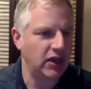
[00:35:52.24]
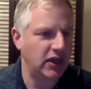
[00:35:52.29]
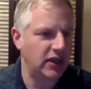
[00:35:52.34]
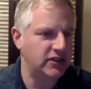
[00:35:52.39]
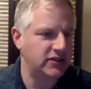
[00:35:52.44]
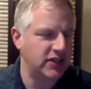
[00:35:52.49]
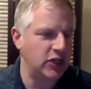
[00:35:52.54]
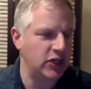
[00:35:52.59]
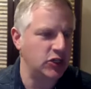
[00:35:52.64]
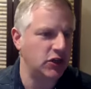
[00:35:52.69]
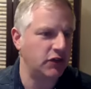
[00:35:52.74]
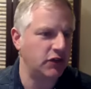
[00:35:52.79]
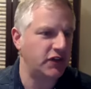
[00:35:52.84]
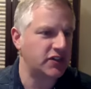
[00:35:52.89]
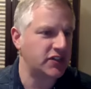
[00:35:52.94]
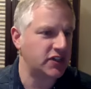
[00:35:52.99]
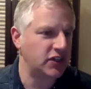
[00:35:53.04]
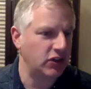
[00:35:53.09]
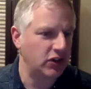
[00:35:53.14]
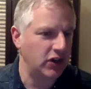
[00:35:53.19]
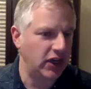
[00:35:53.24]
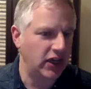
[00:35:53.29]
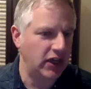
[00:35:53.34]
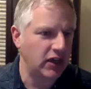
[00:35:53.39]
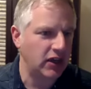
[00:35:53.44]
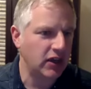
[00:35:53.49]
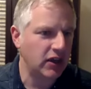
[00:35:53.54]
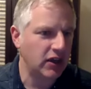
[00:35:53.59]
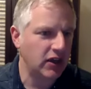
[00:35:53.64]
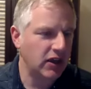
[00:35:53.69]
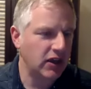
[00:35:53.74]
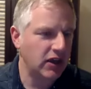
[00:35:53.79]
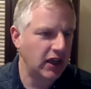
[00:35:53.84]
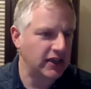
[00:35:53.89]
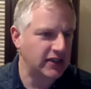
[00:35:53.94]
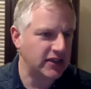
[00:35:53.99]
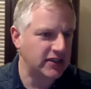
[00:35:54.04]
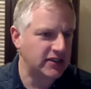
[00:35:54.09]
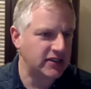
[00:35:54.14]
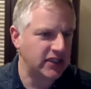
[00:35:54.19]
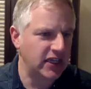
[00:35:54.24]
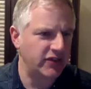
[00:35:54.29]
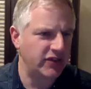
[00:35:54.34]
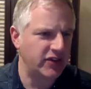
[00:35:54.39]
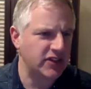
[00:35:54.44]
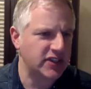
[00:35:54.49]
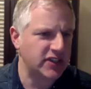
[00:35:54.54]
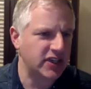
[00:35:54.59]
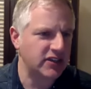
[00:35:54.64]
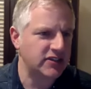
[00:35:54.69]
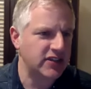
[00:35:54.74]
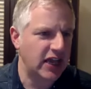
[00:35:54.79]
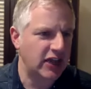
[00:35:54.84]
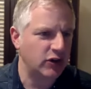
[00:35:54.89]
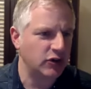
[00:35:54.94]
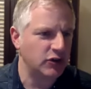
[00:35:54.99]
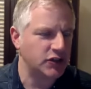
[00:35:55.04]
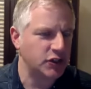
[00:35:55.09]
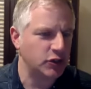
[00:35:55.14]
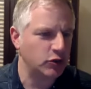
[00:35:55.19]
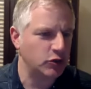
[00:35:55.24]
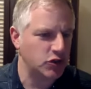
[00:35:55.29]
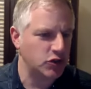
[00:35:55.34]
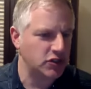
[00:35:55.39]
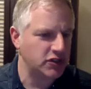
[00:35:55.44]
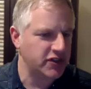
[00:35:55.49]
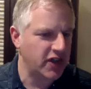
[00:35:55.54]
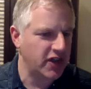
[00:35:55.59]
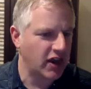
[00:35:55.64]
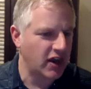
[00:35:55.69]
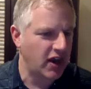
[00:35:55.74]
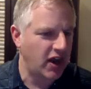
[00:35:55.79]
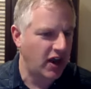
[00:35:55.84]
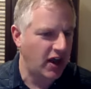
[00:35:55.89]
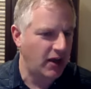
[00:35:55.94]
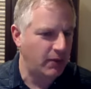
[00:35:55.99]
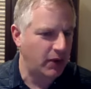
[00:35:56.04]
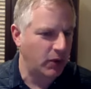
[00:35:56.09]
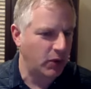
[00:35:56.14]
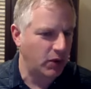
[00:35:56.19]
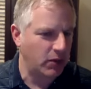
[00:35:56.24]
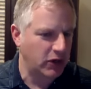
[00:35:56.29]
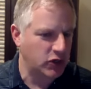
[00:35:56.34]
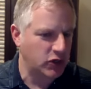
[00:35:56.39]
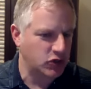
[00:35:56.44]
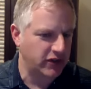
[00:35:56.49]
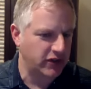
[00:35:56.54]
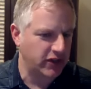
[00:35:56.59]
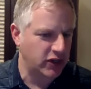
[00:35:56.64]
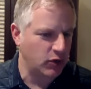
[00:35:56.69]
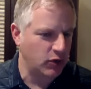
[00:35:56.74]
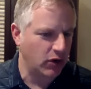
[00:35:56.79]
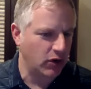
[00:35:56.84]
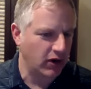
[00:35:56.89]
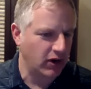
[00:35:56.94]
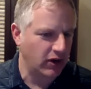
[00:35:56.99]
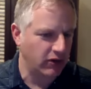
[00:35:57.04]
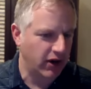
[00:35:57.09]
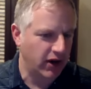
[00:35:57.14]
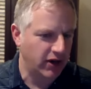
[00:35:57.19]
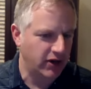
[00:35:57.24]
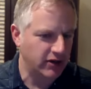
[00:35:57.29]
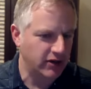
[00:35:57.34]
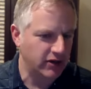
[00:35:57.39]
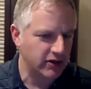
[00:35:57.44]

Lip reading: his teaching facility. Is it stevensondentalsolutions.com? I want to make sure you hit the URL right.